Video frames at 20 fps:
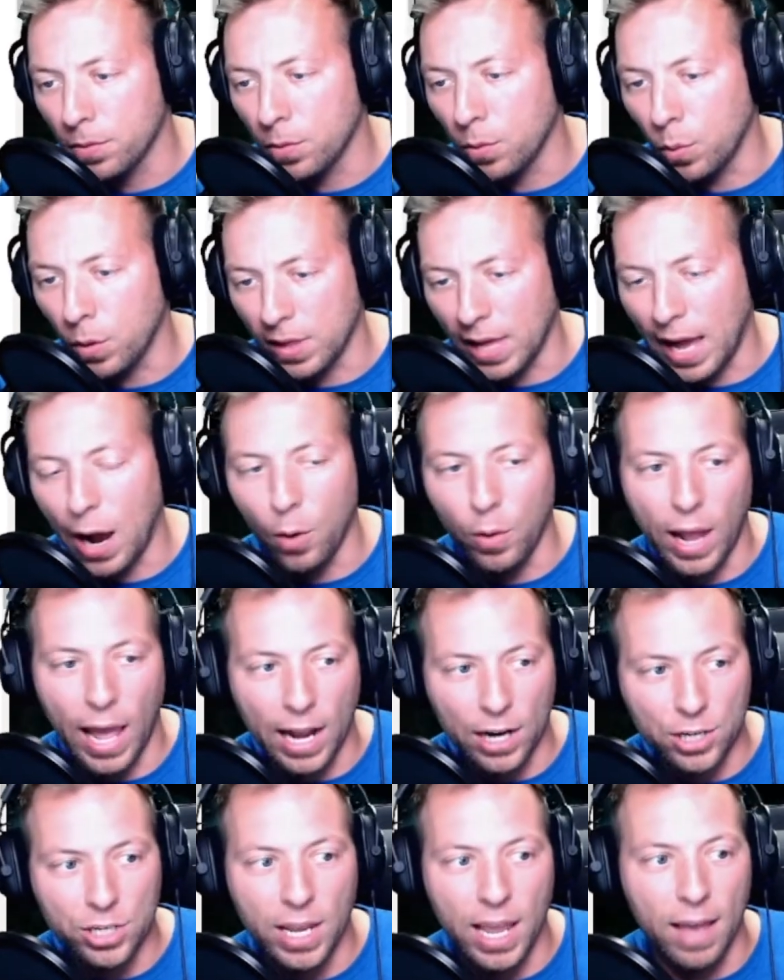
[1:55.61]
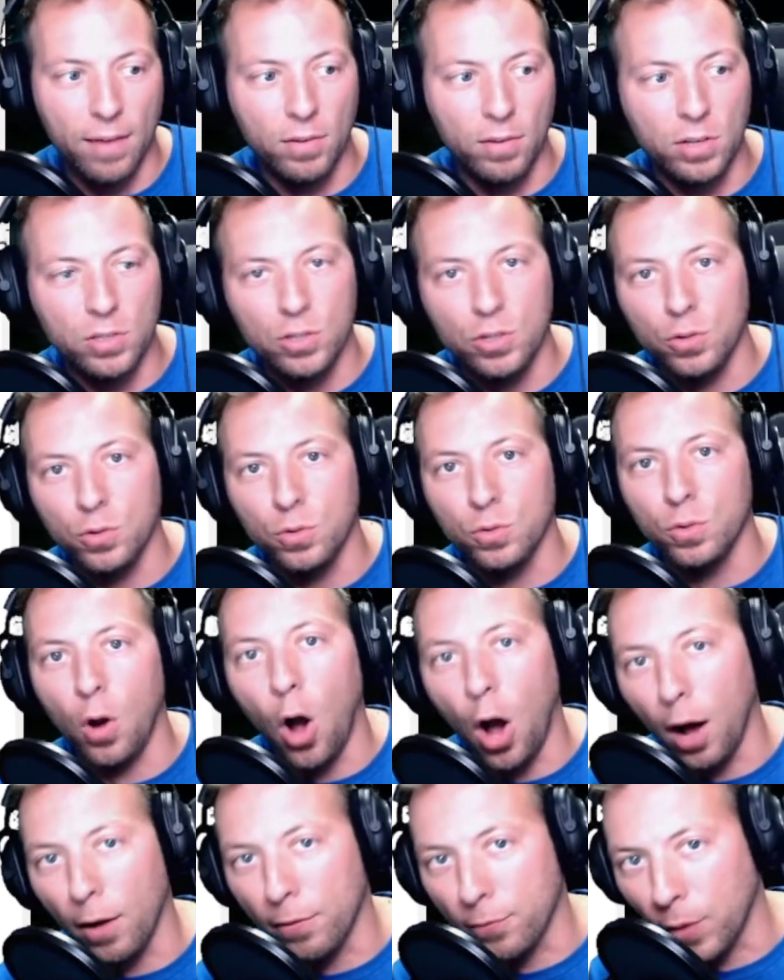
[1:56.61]
without actually having to
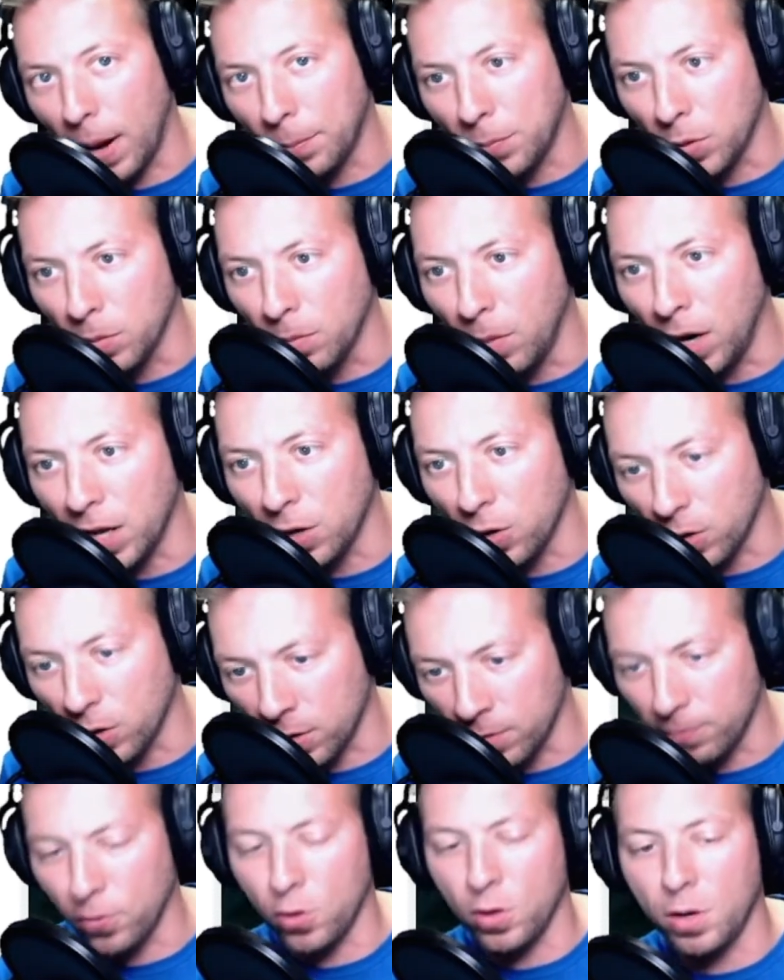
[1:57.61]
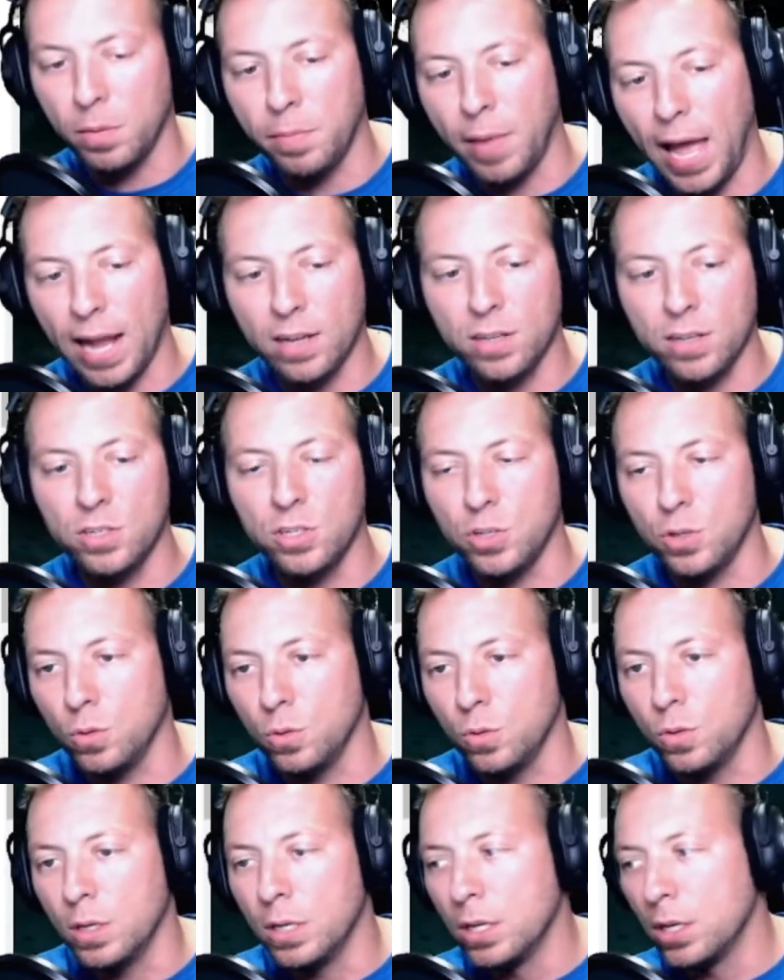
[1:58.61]
off-ramp your money or convert it back
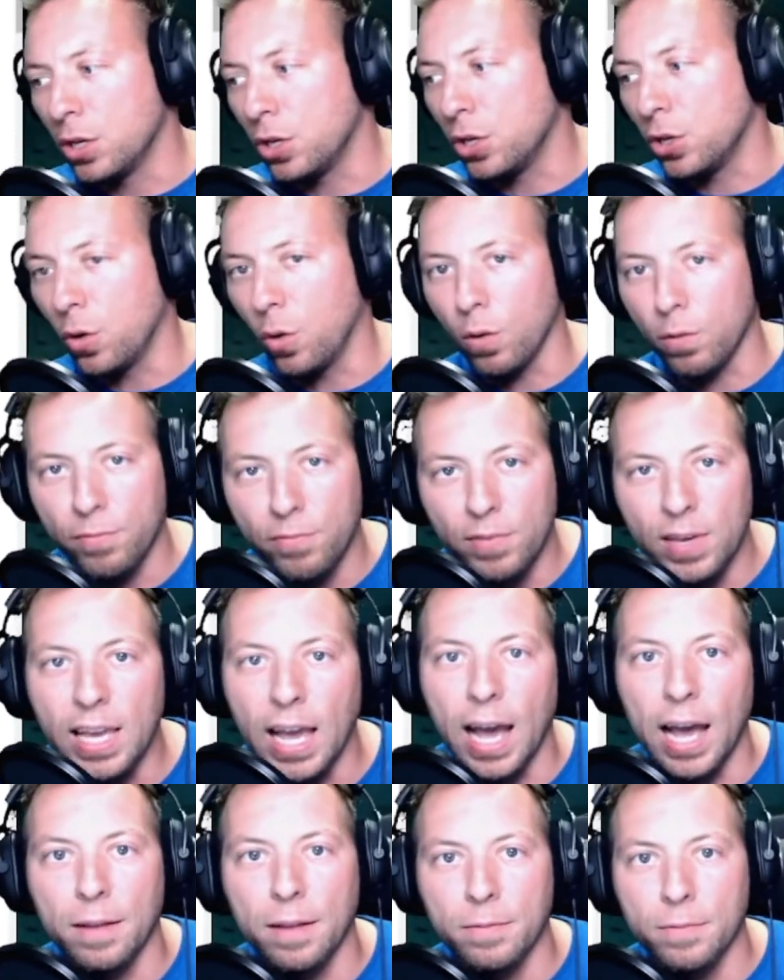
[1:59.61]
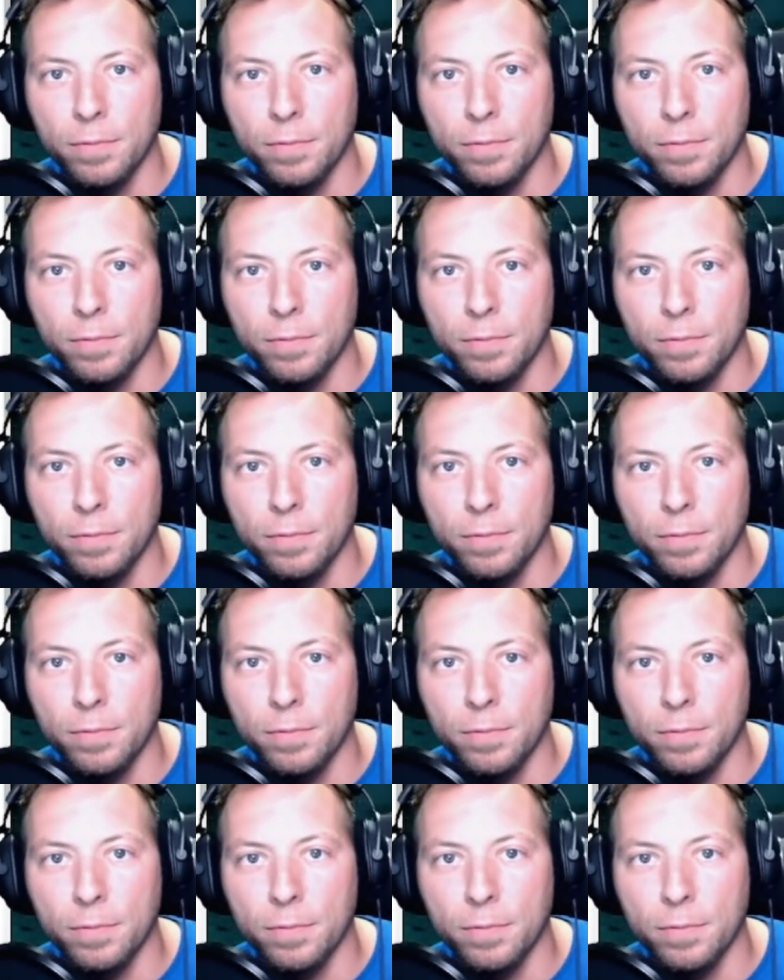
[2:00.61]
to your fiat,